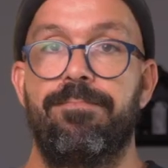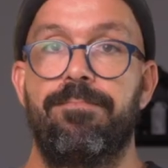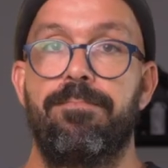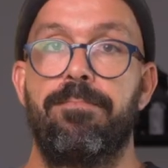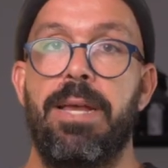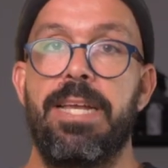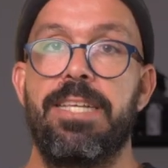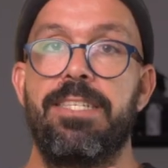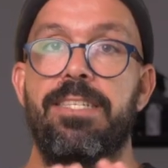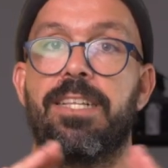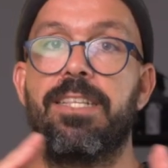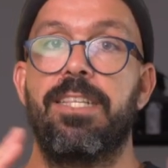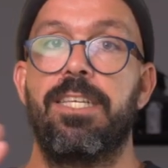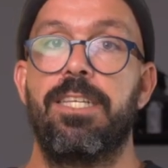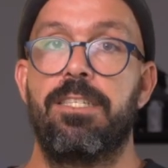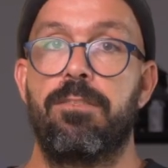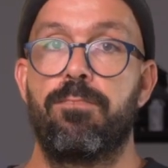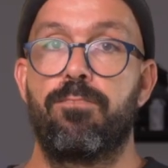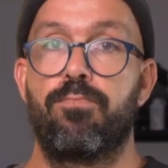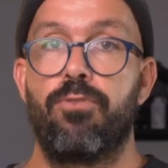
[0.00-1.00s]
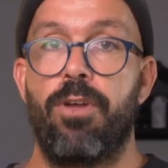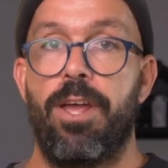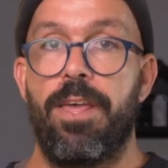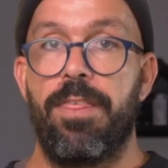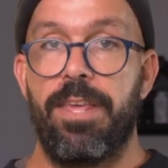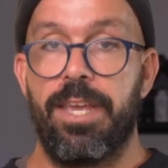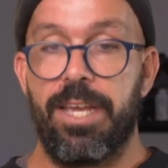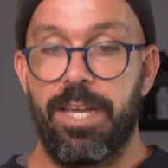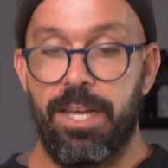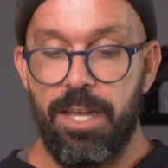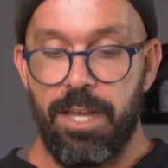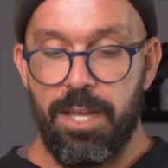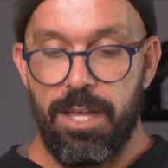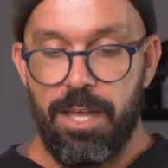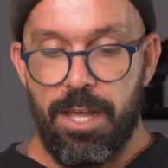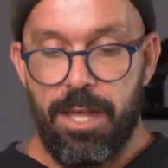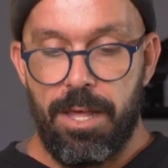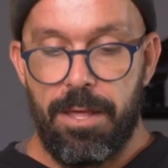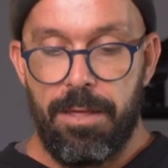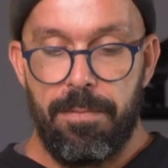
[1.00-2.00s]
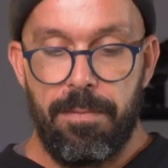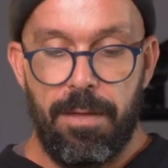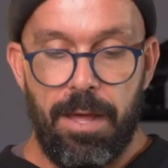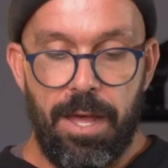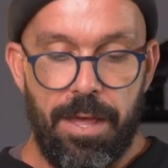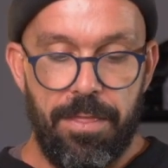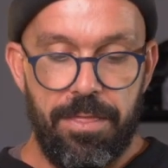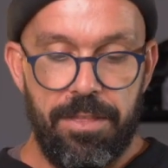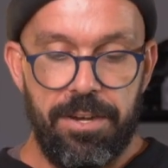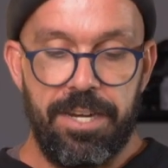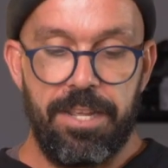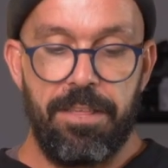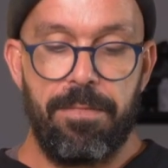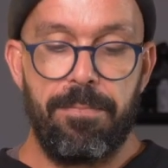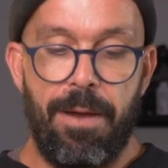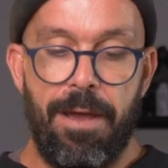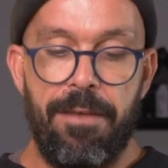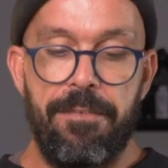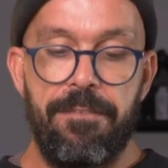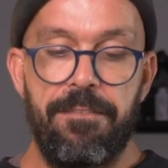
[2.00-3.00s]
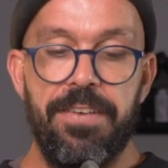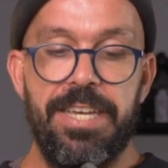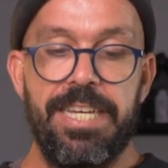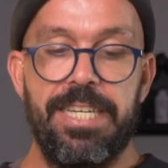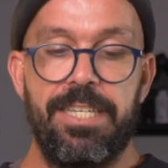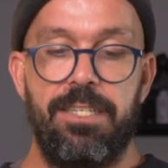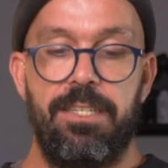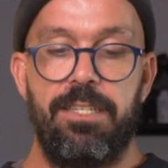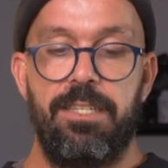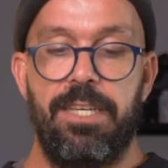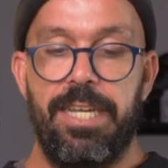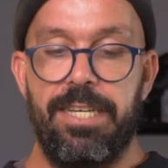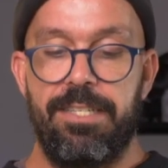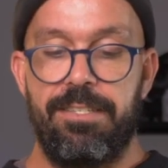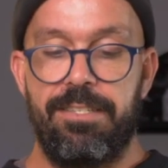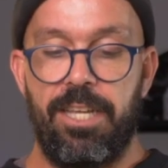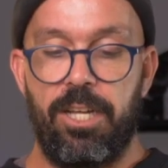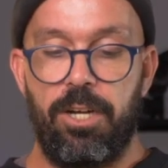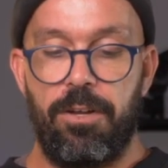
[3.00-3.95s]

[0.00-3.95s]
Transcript: basically spreading underneath my feet instead